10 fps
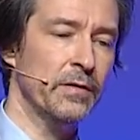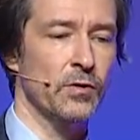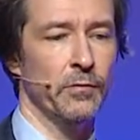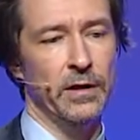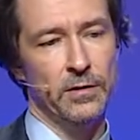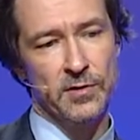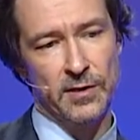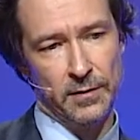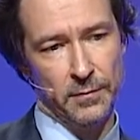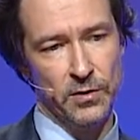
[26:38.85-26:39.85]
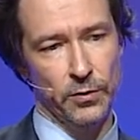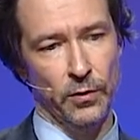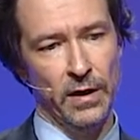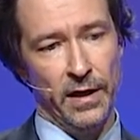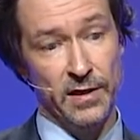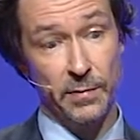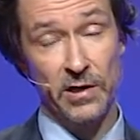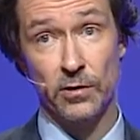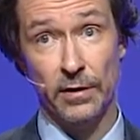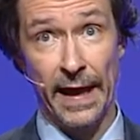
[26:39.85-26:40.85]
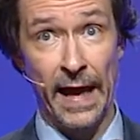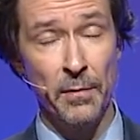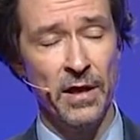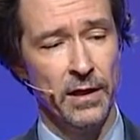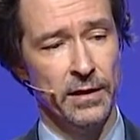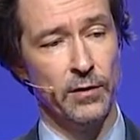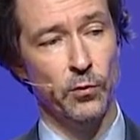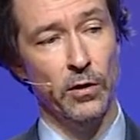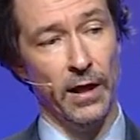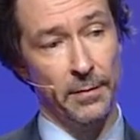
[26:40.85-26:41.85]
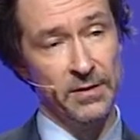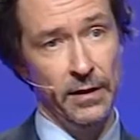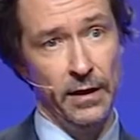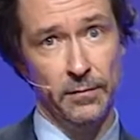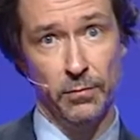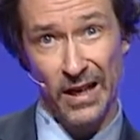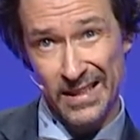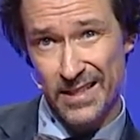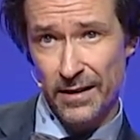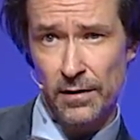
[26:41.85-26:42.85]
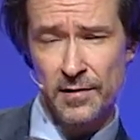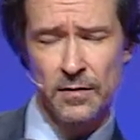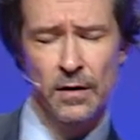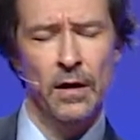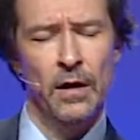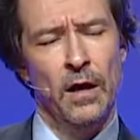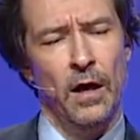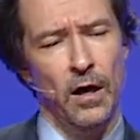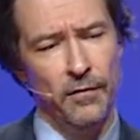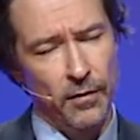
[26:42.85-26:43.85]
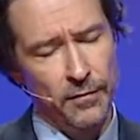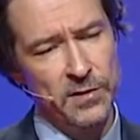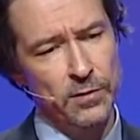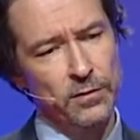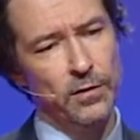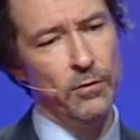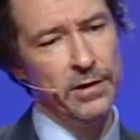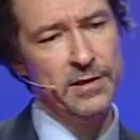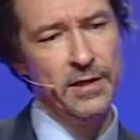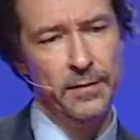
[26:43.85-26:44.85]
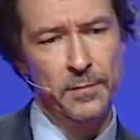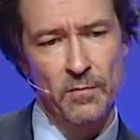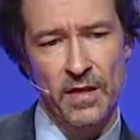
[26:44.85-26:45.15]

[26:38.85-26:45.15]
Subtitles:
so we need to send them to a special lab that will obtain blood cells of a certain quantity,